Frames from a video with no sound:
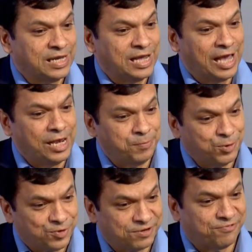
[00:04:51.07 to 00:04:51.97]
help
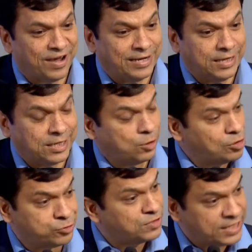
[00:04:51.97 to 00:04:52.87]
you refine it, and
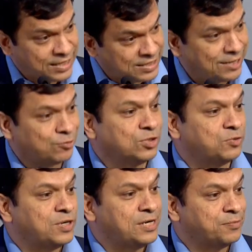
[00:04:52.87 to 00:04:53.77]
also take that to the
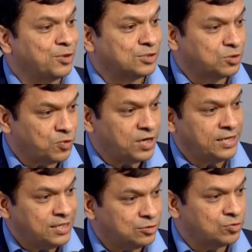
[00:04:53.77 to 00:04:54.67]
world, because the world
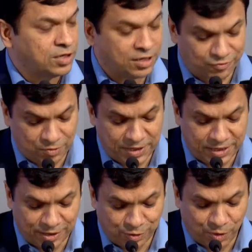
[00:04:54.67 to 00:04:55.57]
needs to learn from
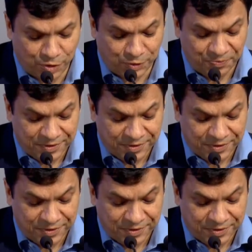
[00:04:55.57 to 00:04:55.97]
India tomorrow.